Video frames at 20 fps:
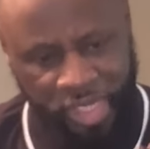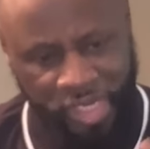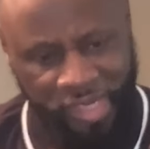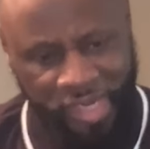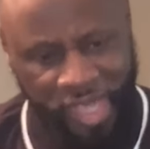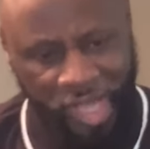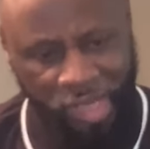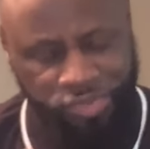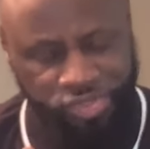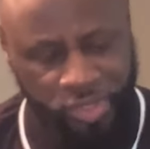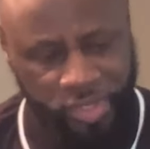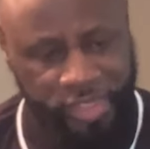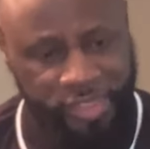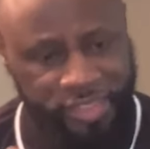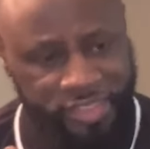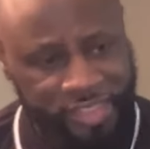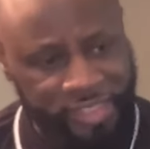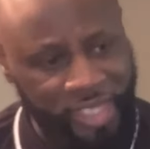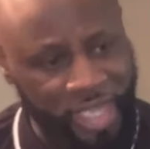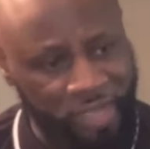allowed to
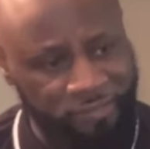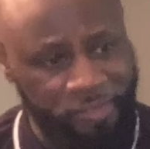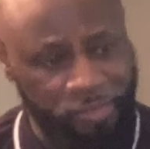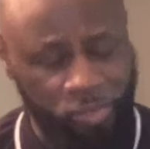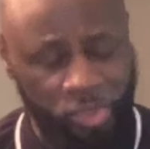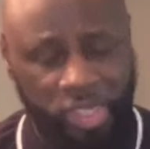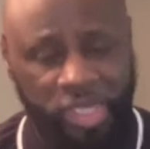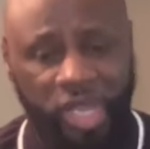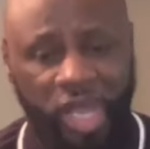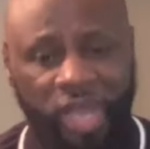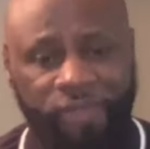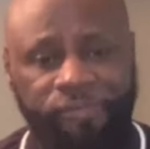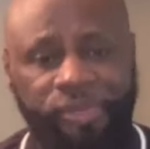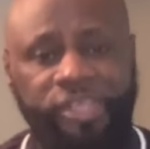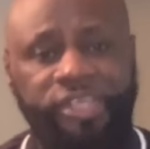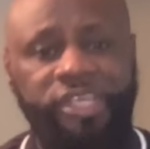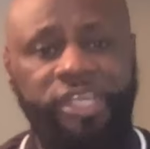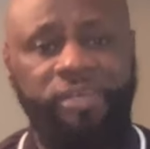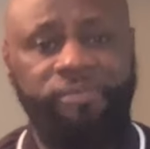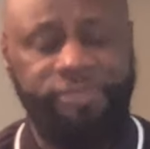enter in heaven? Would God
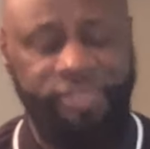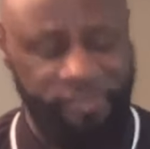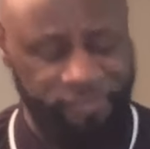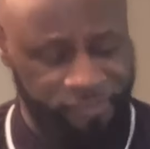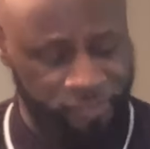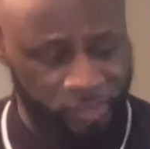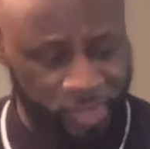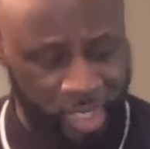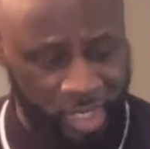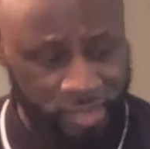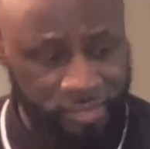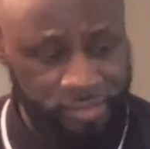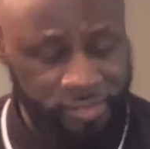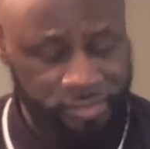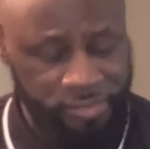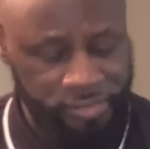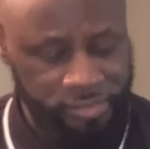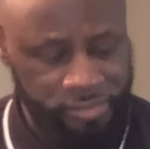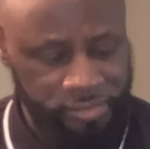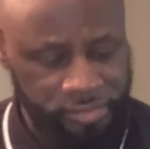forgive them for that?
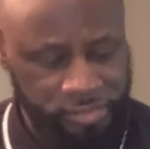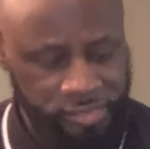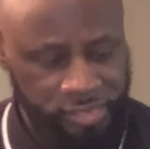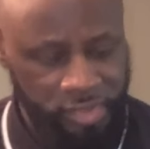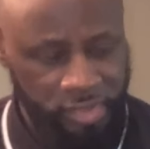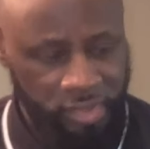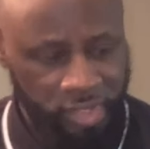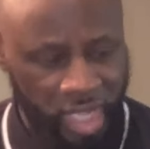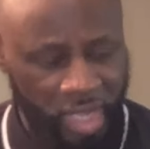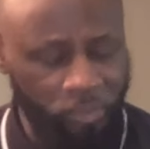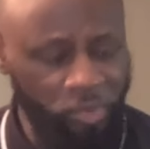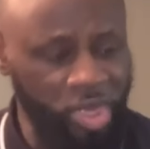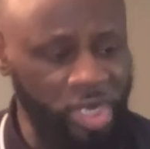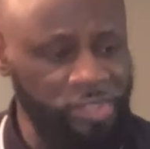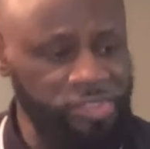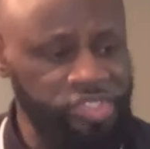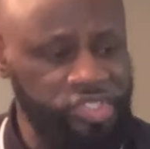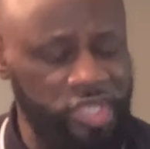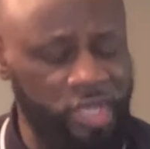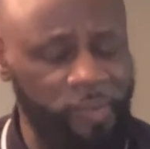And want to
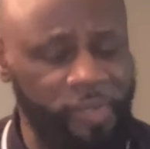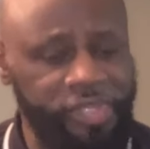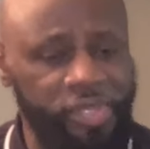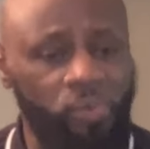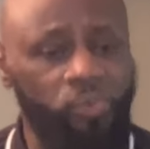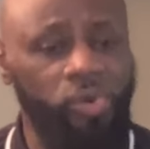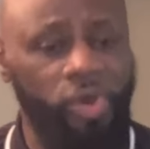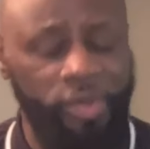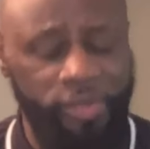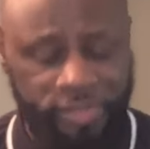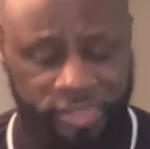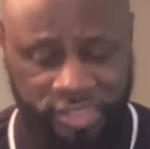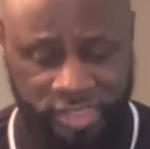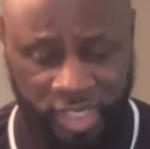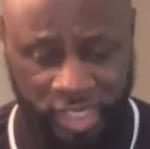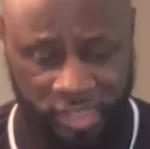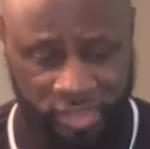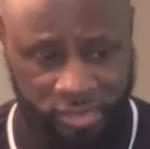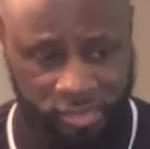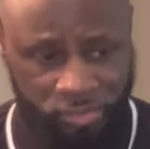see what the word
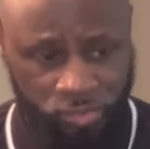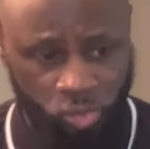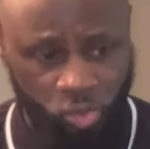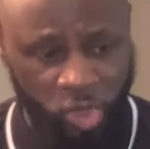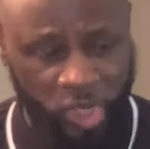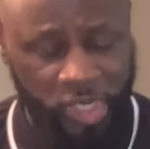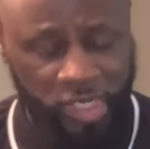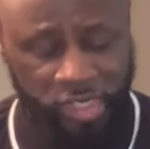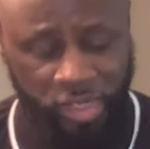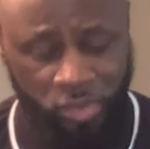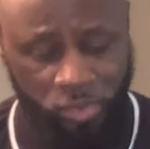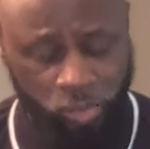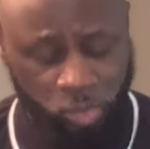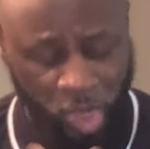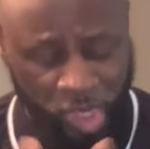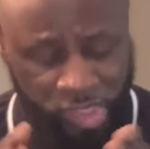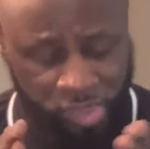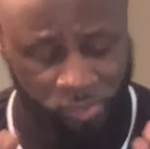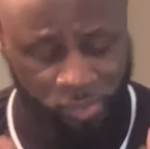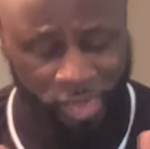say. What you know,
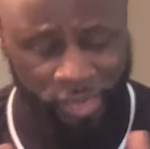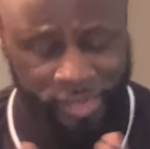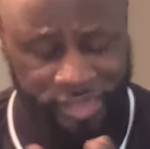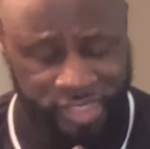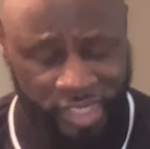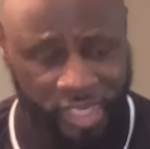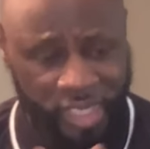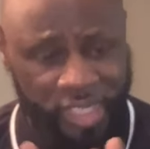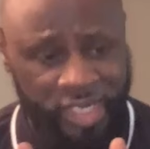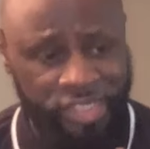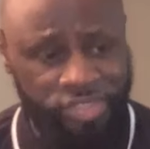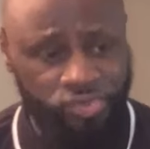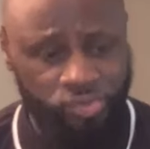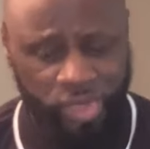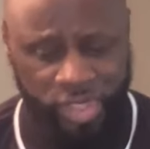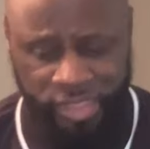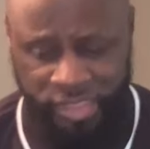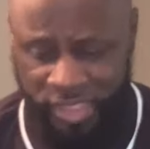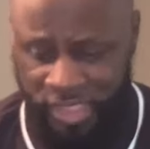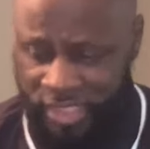what the word say. It is
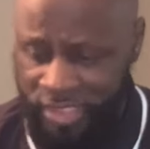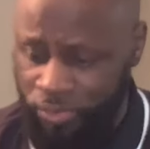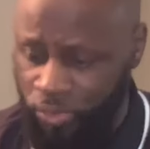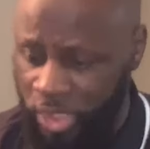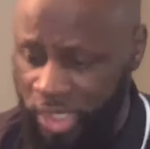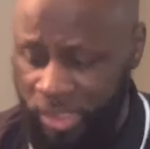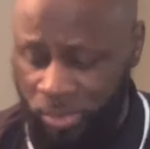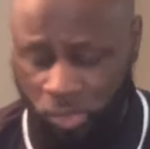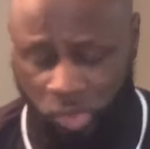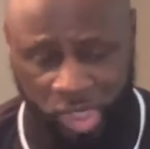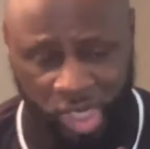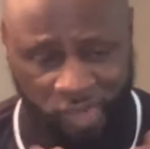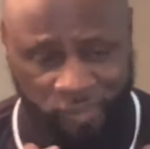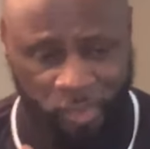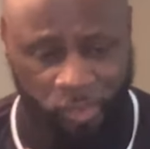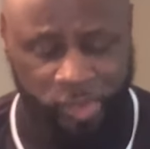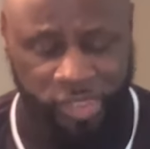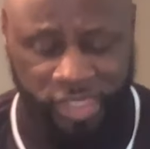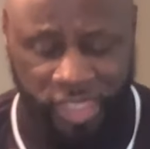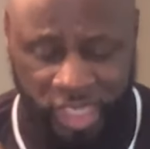written. It is written.
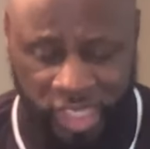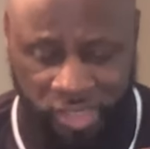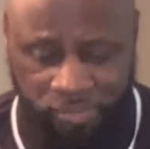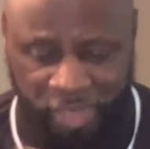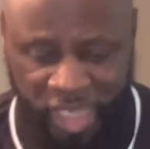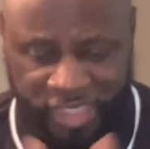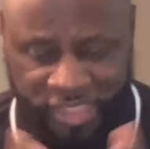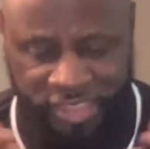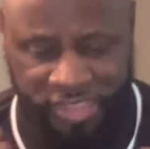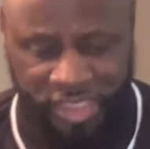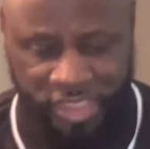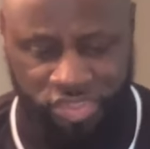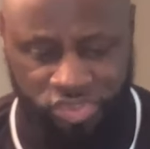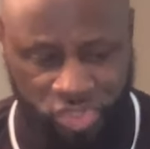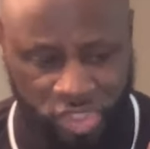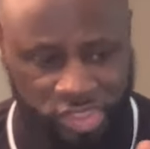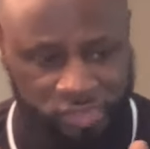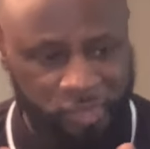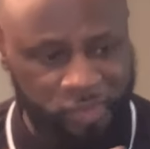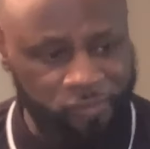Whatever we need, basic
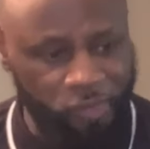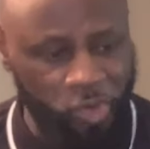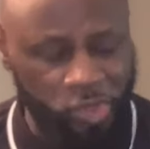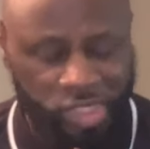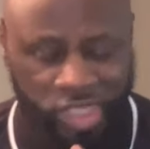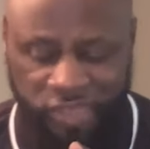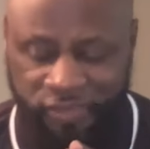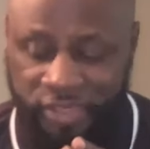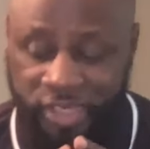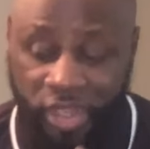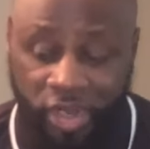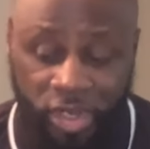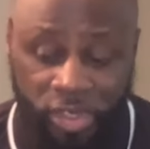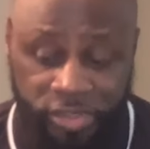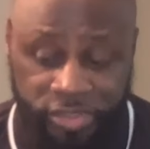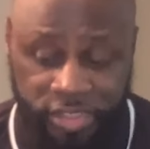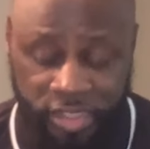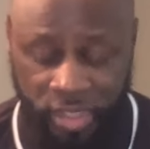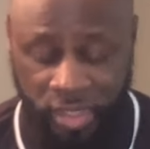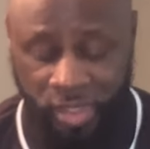instruction before leaving
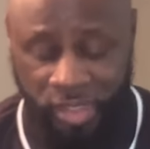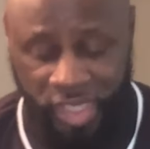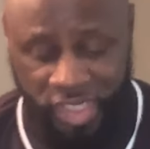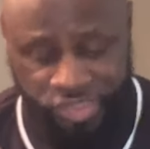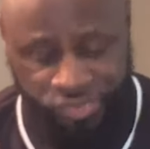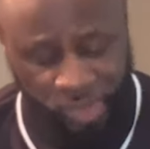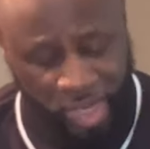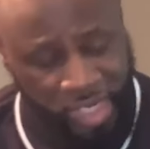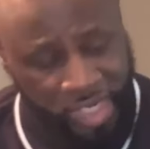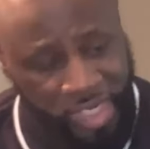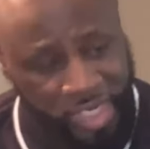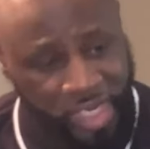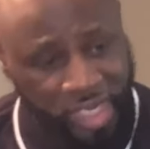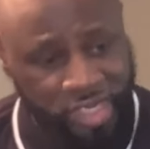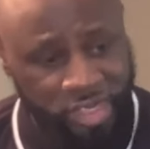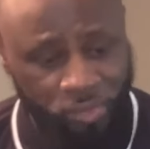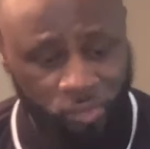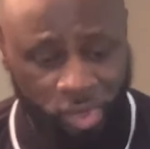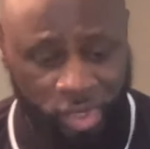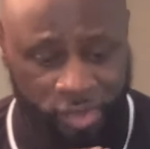earth is right here in
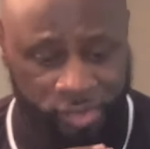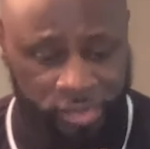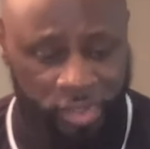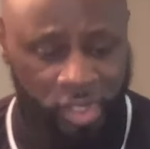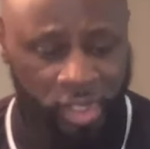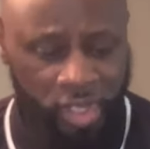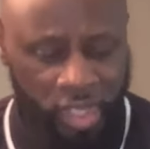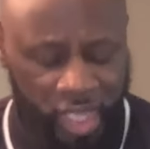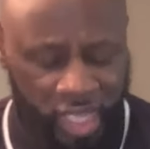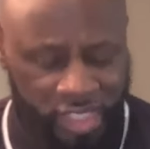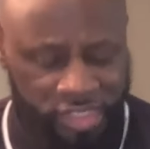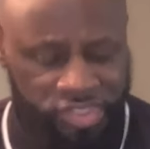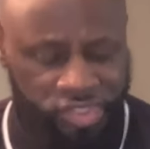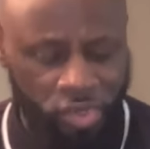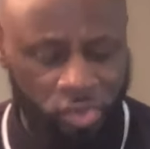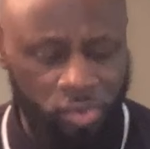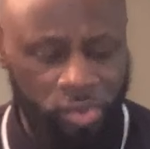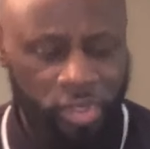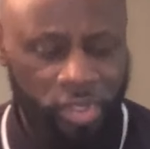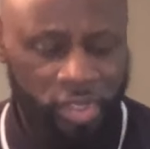the word. And
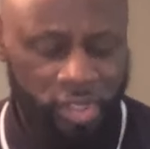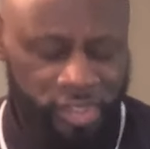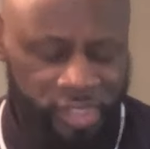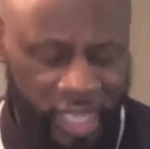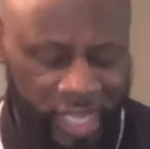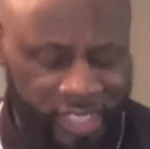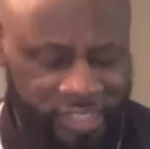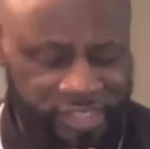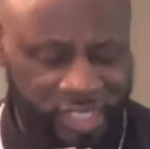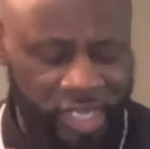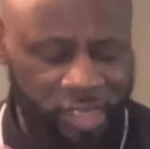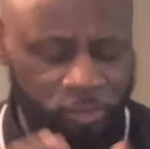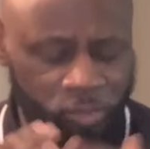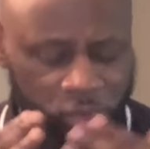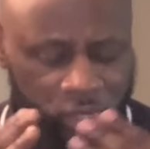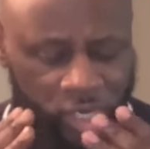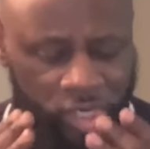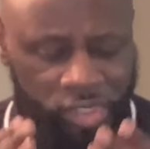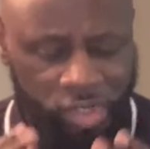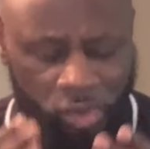so, like I say,
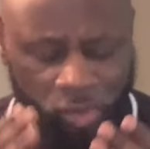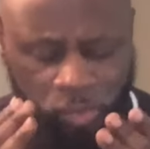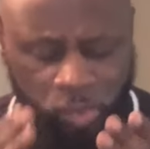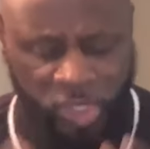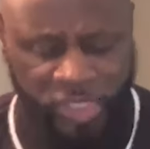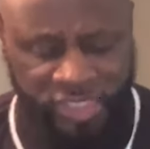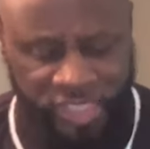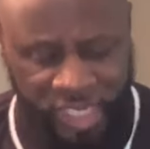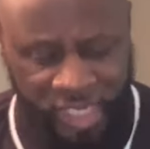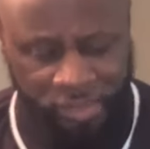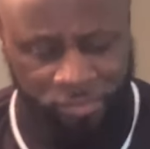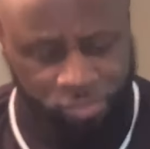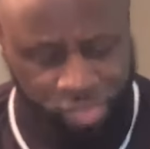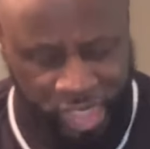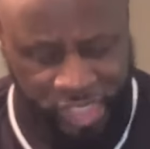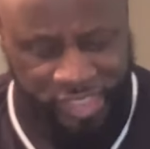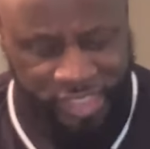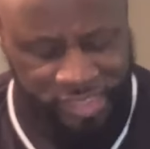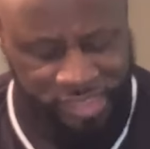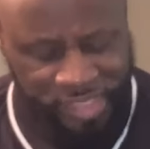when I go with and
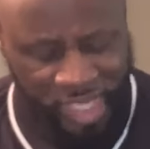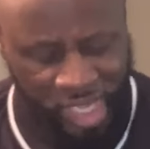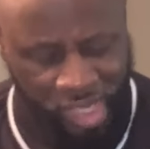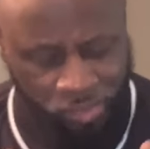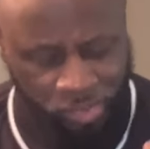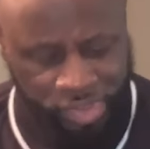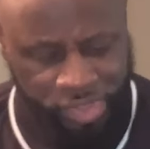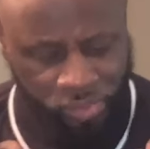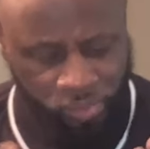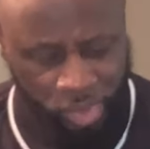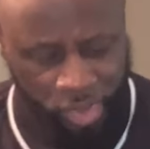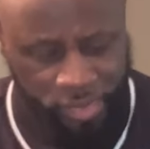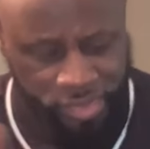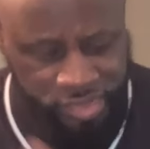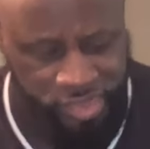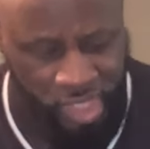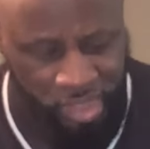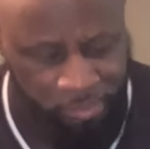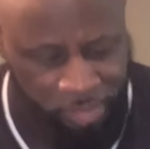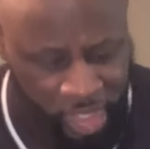break this down what the word,
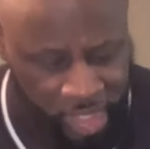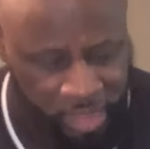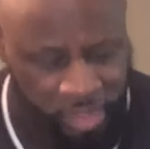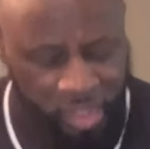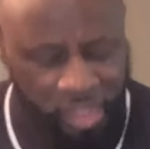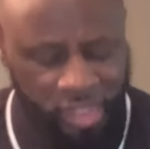say, but